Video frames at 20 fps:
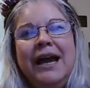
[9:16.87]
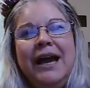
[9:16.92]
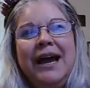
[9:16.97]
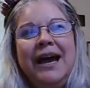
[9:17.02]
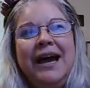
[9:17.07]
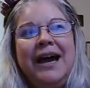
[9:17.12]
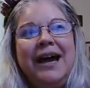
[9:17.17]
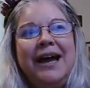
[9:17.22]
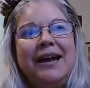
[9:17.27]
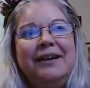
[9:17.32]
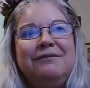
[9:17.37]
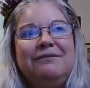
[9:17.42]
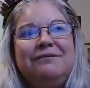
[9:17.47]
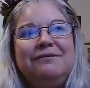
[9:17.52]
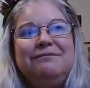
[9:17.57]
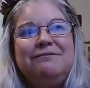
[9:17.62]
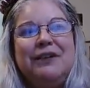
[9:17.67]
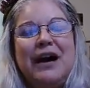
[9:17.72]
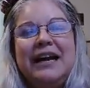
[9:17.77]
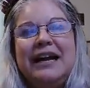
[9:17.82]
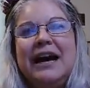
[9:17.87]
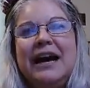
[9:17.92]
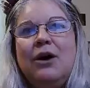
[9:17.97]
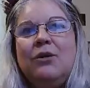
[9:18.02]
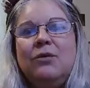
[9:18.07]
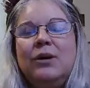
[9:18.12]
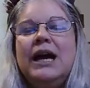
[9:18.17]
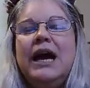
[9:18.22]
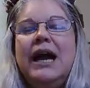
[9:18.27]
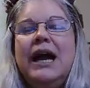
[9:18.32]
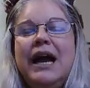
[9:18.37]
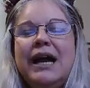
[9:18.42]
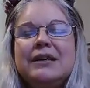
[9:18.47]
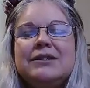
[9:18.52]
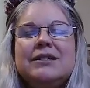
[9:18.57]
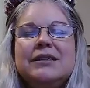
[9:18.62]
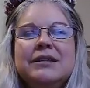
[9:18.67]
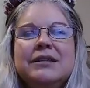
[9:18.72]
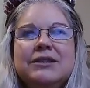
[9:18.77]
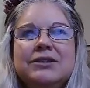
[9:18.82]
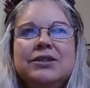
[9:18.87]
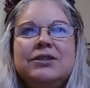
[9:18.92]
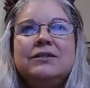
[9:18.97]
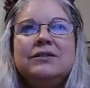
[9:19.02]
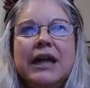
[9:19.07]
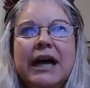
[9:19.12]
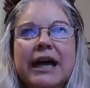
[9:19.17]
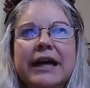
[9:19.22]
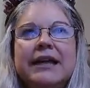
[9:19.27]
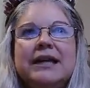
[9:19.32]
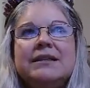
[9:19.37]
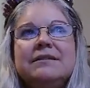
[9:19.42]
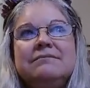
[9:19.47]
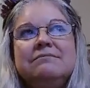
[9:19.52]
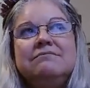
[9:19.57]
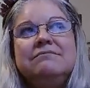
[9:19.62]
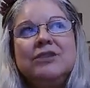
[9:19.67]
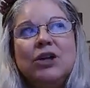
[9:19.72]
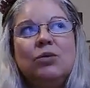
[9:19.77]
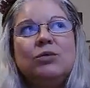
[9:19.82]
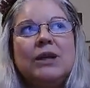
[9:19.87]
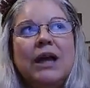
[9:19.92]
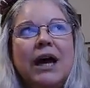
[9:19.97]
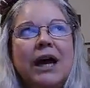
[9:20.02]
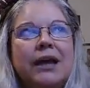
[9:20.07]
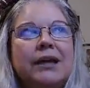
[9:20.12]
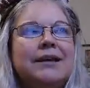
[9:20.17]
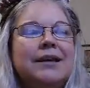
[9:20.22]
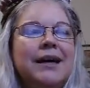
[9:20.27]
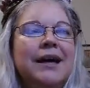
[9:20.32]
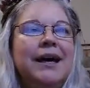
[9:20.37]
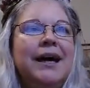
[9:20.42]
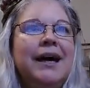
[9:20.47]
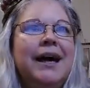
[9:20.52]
and find out what I actually do like and don't like,